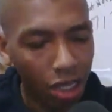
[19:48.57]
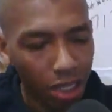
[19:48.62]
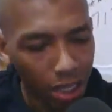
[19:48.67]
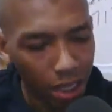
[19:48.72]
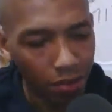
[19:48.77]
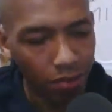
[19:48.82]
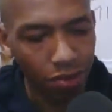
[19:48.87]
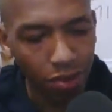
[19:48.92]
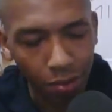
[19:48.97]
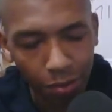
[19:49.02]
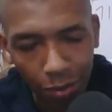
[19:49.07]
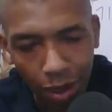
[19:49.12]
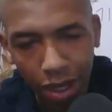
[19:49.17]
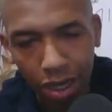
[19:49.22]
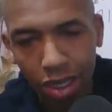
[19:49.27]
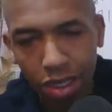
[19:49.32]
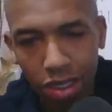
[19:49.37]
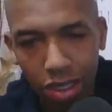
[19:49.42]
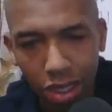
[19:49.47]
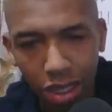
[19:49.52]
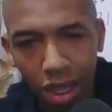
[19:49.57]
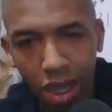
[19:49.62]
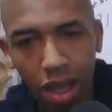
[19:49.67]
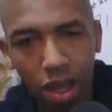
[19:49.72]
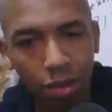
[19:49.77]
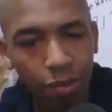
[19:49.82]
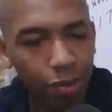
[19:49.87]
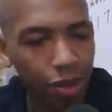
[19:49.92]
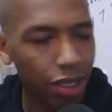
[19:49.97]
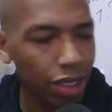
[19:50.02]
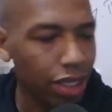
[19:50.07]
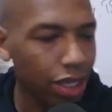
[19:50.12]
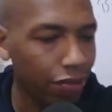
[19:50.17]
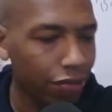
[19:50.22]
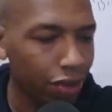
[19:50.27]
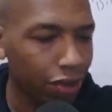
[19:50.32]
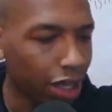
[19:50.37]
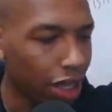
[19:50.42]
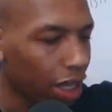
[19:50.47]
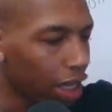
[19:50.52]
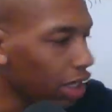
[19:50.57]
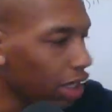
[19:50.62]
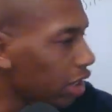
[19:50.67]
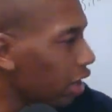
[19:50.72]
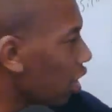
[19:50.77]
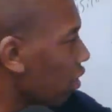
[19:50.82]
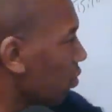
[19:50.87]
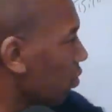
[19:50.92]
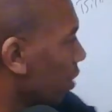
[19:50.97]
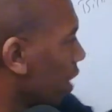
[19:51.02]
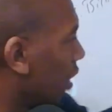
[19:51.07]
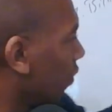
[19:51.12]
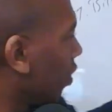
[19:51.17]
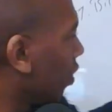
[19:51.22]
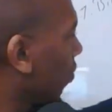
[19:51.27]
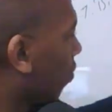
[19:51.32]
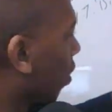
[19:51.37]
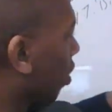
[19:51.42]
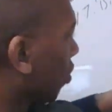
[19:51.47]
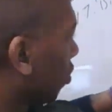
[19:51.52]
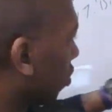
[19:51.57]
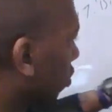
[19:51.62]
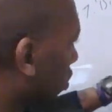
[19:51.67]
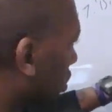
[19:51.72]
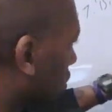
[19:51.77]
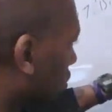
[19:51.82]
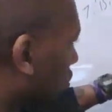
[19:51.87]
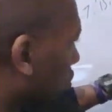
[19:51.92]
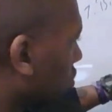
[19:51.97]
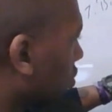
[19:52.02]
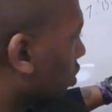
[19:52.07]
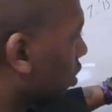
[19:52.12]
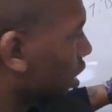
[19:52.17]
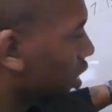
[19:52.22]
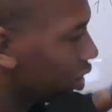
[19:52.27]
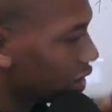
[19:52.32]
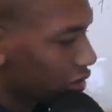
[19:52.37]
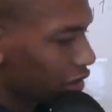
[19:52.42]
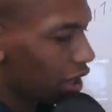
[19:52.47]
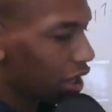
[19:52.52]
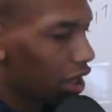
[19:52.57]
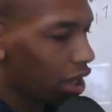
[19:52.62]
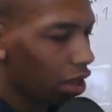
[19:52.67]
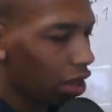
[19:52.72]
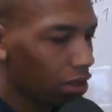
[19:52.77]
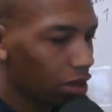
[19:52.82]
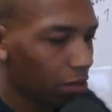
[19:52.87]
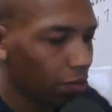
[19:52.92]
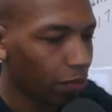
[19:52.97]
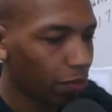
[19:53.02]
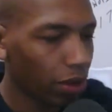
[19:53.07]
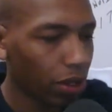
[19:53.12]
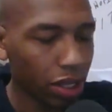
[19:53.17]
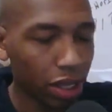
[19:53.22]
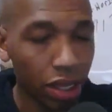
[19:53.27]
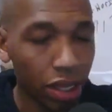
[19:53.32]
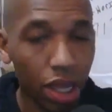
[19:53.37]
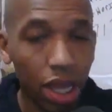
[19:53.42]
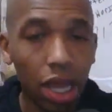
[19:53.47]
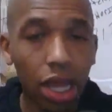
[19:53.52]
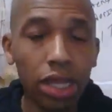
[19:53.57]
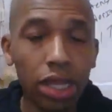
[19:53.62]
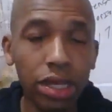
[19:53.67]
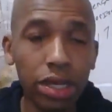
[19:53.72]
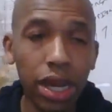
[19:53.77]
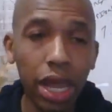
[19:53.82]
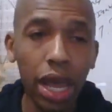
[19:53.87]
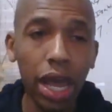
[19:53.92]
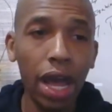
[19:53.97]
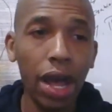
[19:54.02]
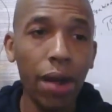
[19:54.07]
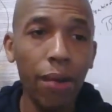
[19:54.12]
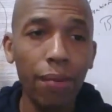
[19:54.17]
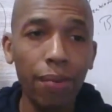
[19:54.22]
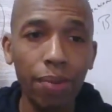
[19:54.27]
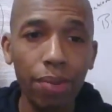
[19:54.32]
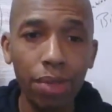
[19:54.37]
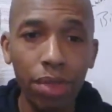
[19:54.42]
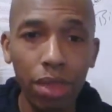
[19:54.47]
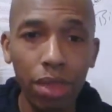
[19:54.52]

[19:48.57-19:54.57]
gives the money to them. He does whatever he wants to do. You see the billion. Now